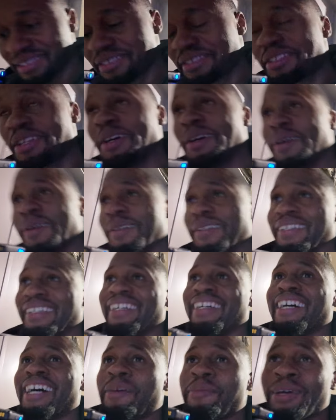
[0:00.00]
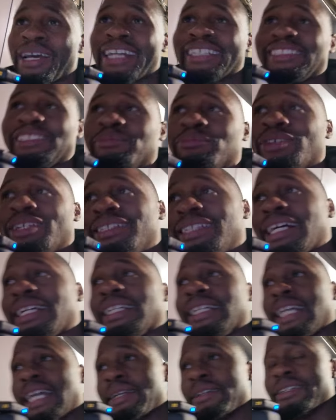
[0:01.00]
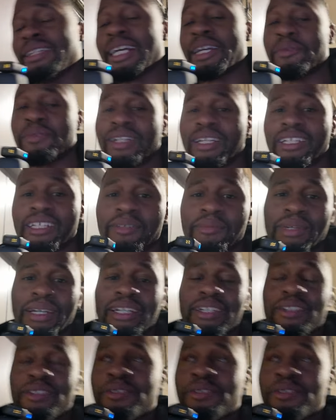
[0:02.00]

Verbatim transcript: So I'm gonna actually break down the game tonight when I get back